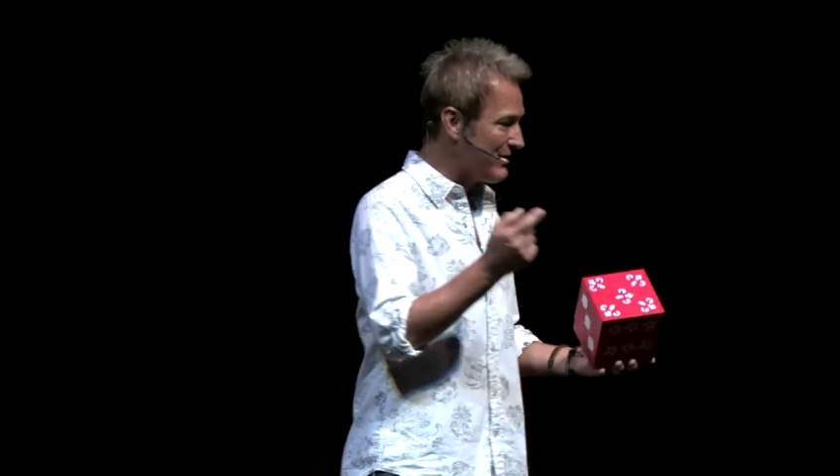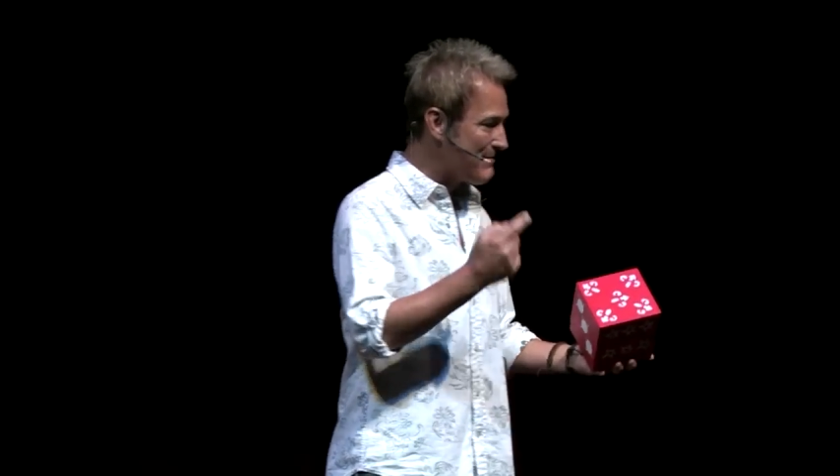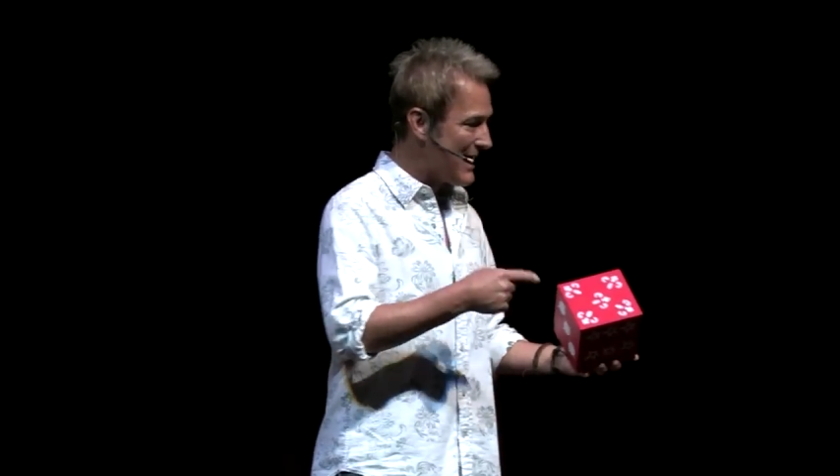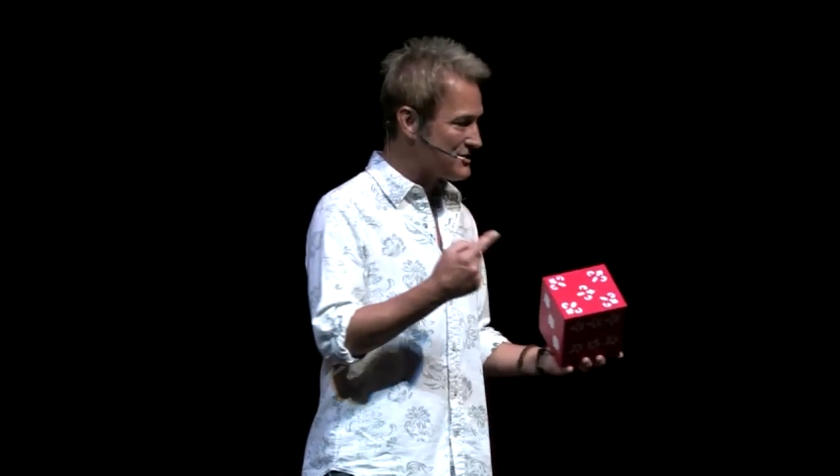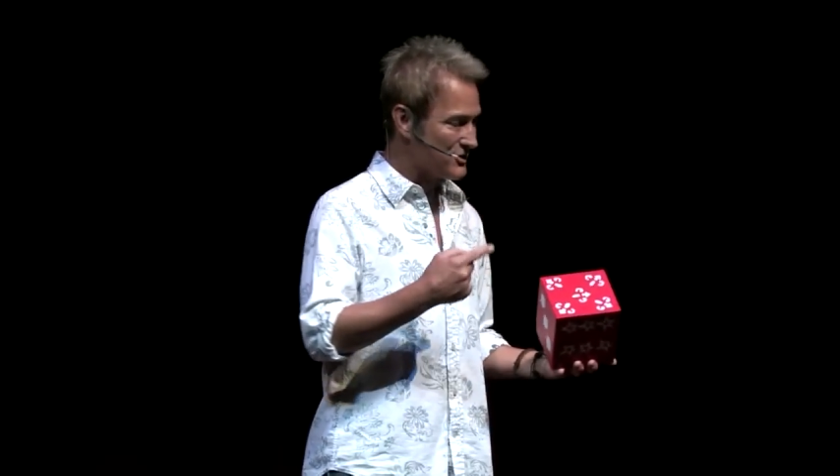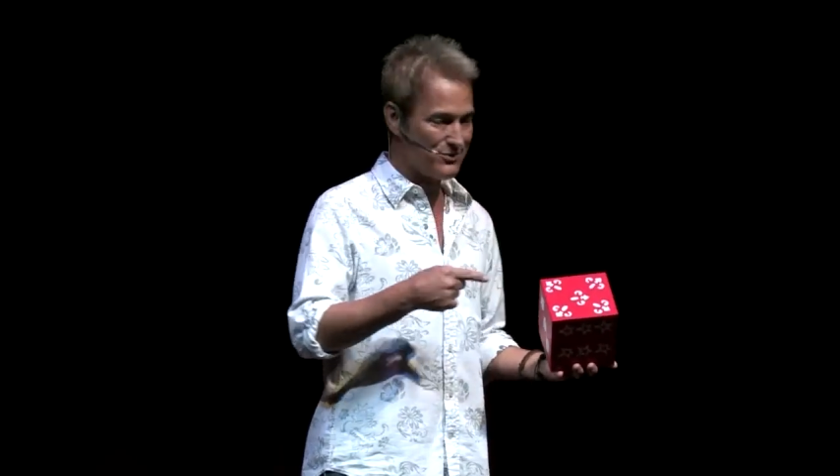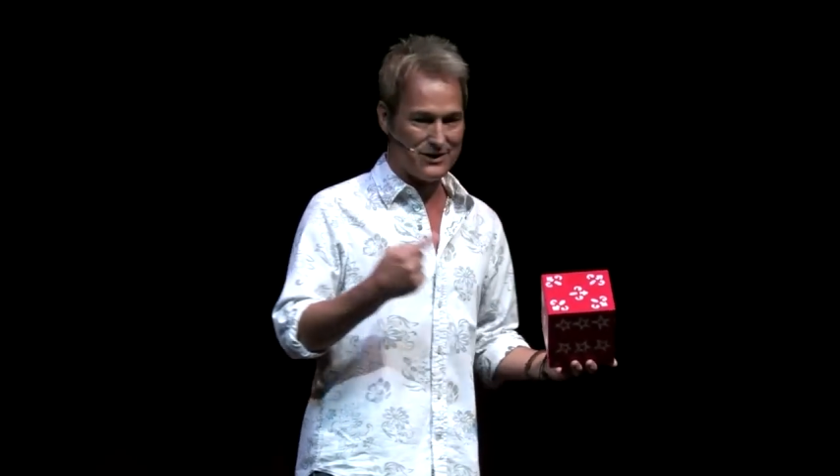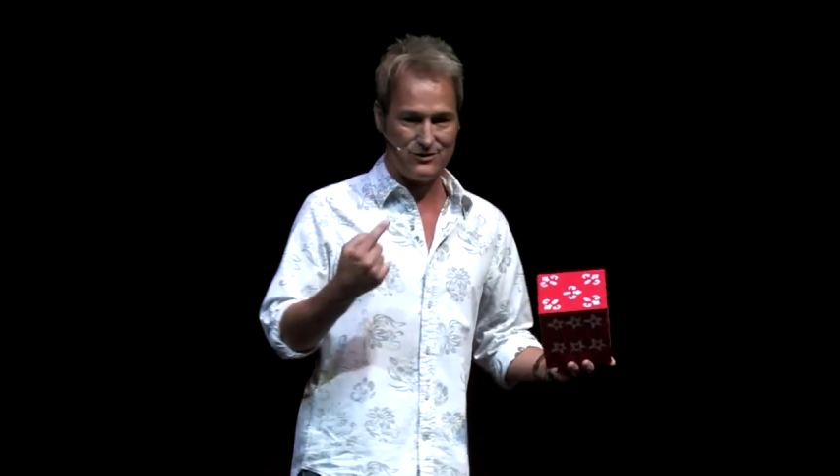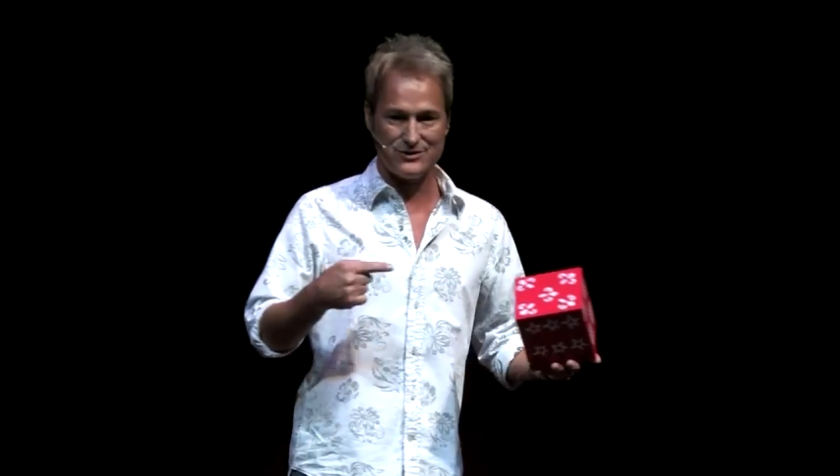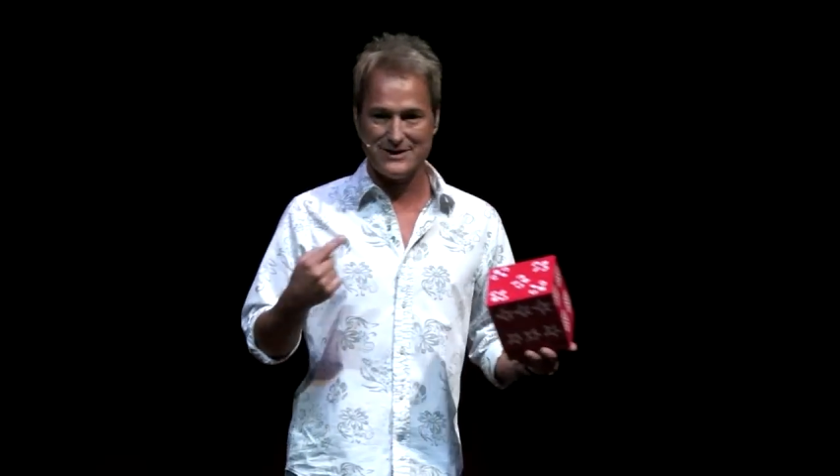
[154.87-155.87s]
magic trick
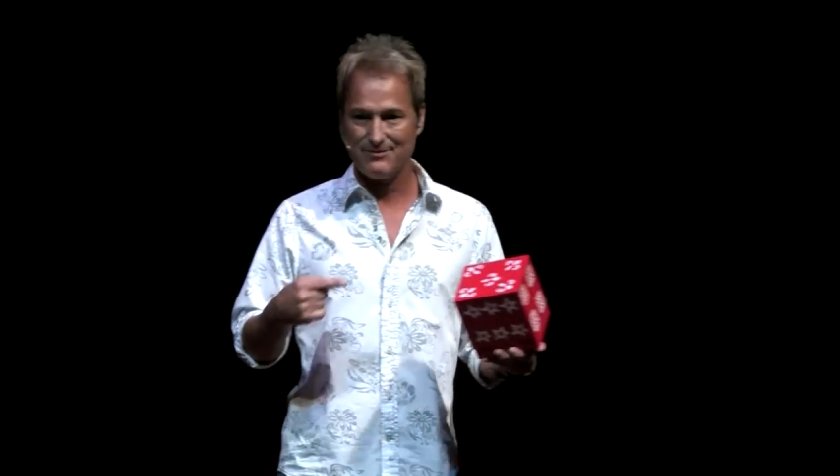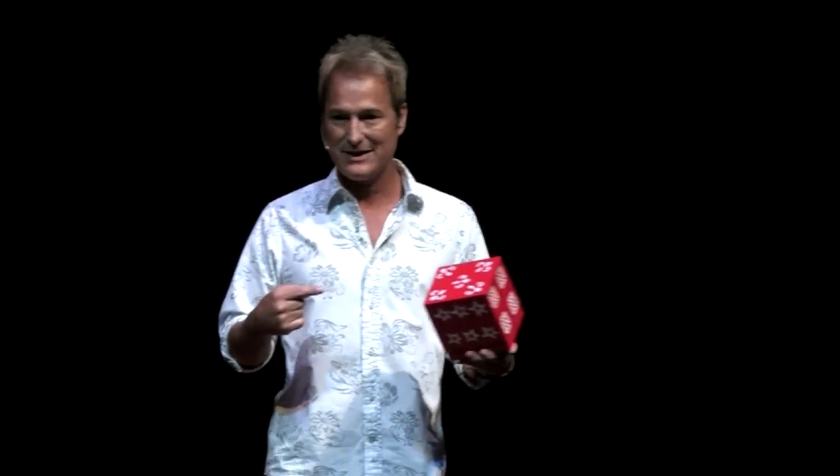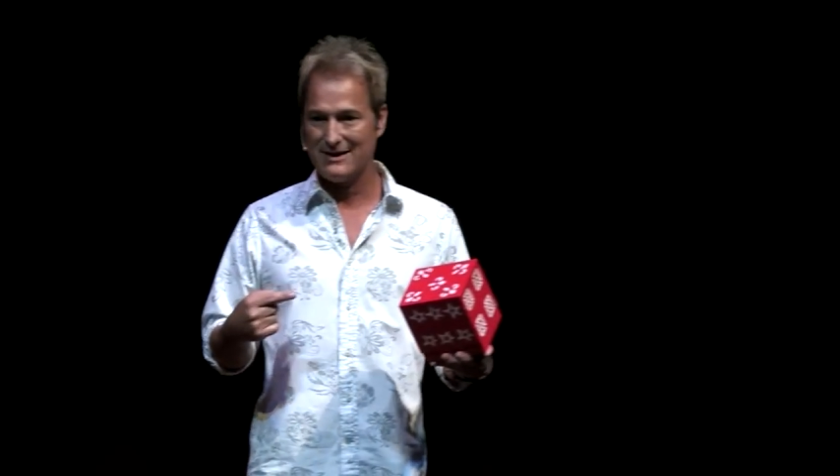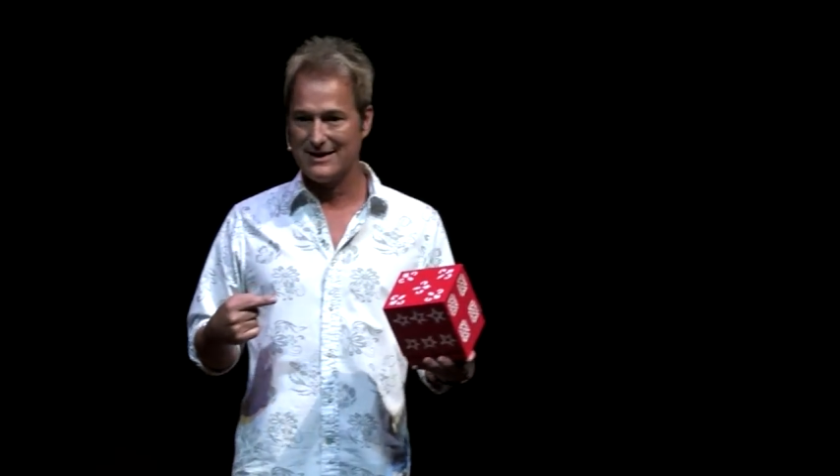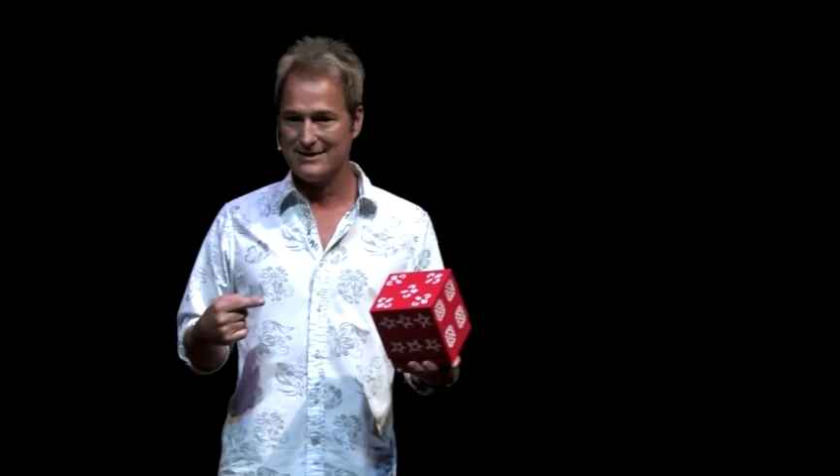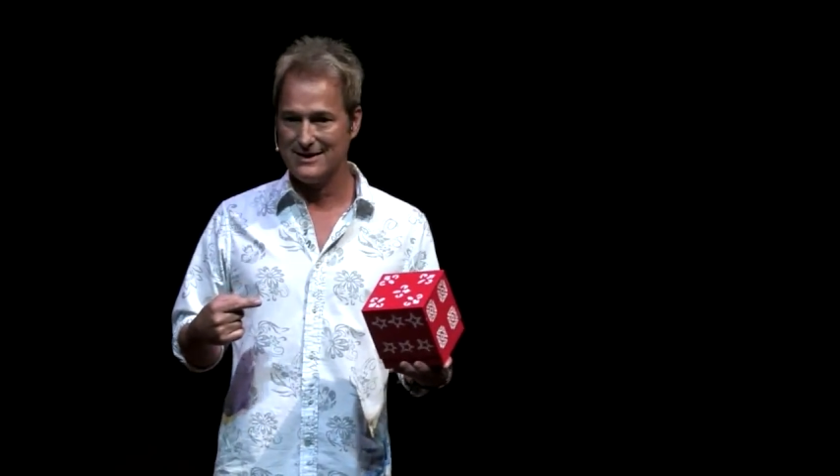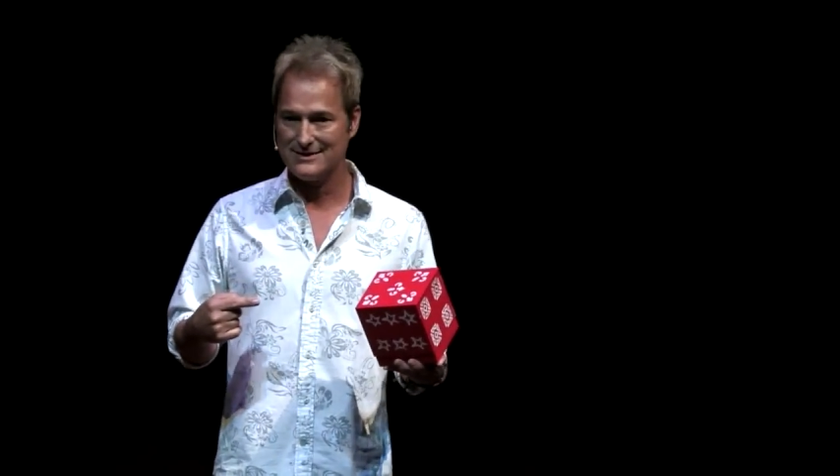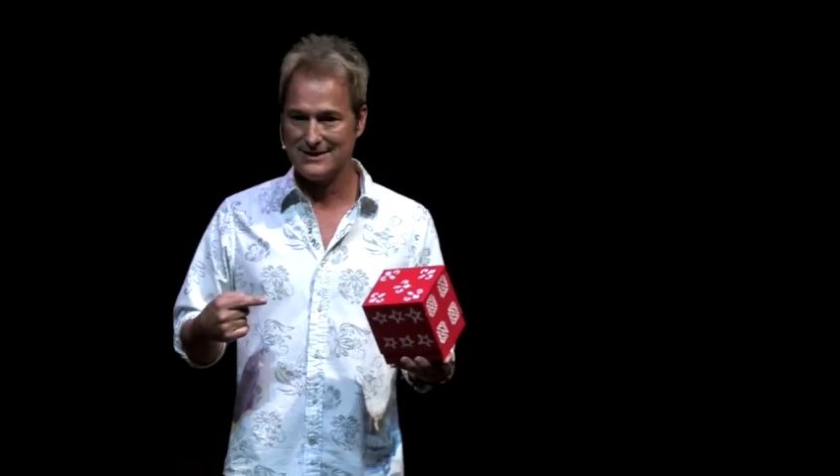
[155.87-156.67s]
looked something like this,